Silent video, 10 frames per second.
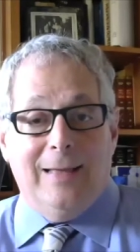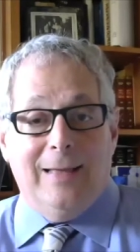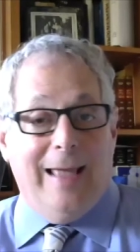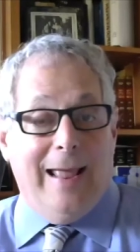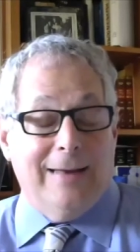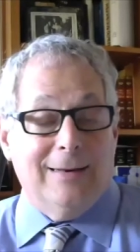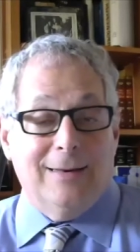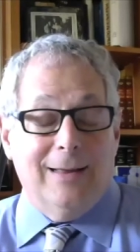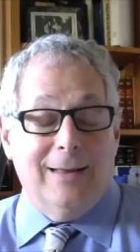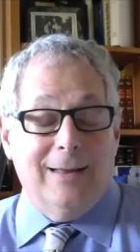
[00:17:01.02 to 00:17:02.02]
And
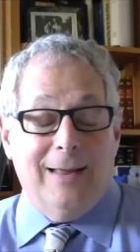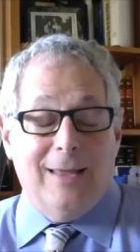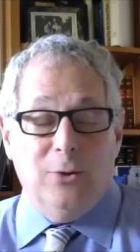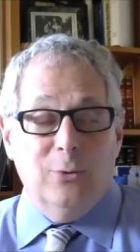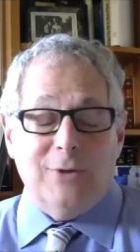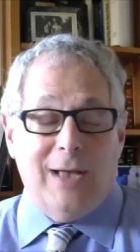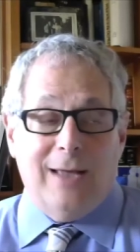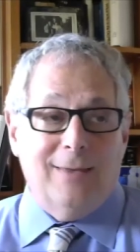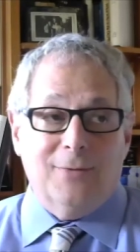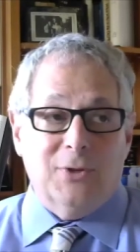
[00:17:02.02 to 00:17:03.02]
they use, I
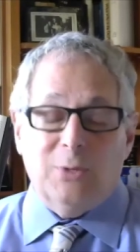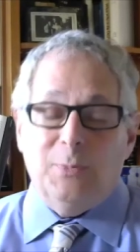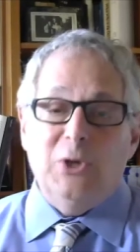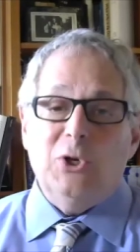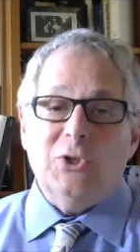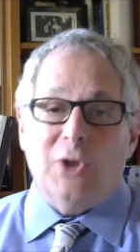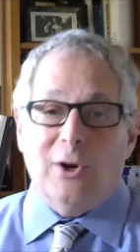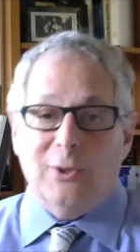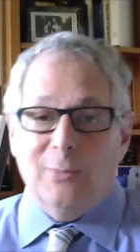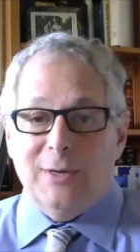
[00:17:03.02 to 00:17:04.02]
think, the specious
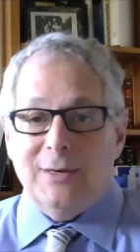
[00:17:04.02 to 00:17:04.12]
argument